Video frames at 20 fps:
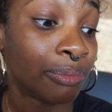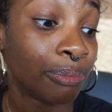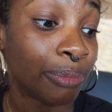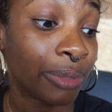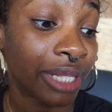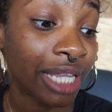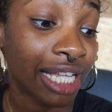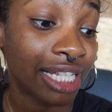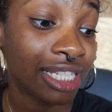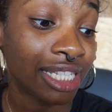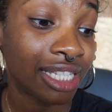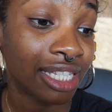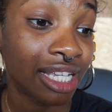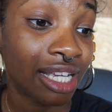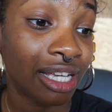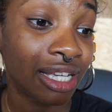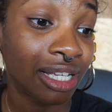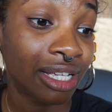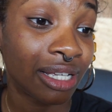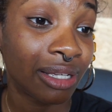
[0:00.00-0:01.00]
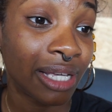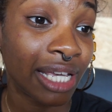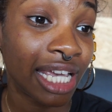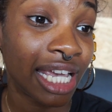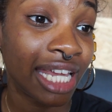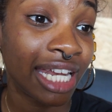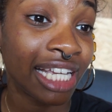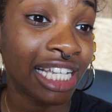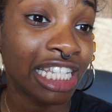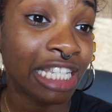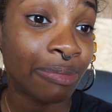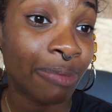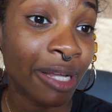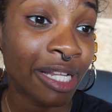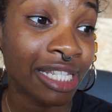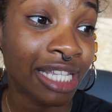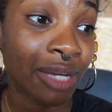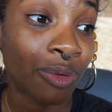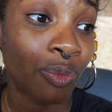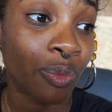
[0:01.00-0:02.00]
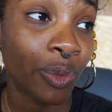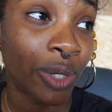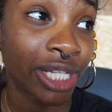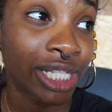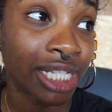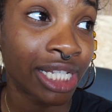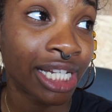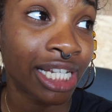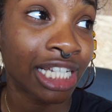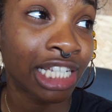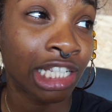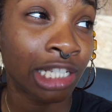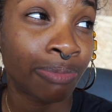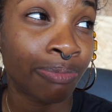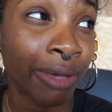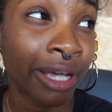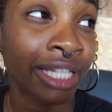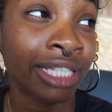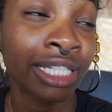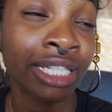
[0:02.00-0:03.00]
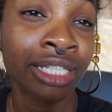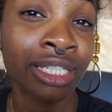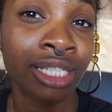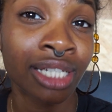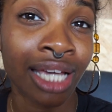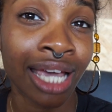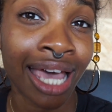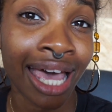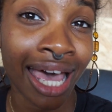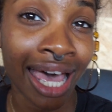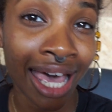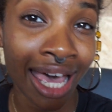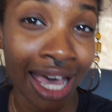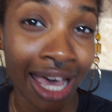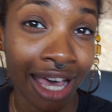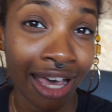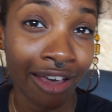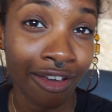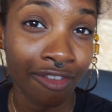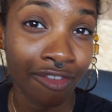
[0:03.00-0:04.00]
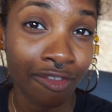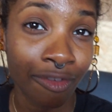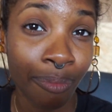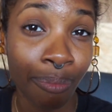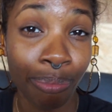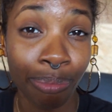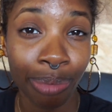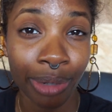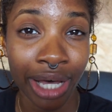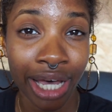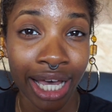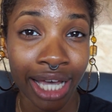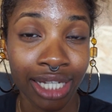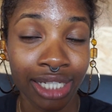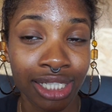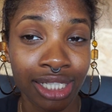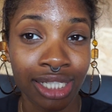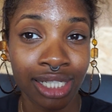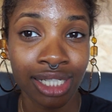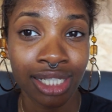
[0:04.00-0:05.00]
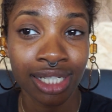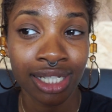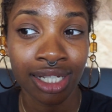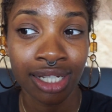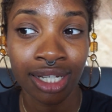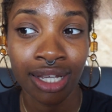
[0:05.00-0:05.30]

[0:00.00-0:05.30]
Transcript: But that's an expense I wasn't expecting to have, but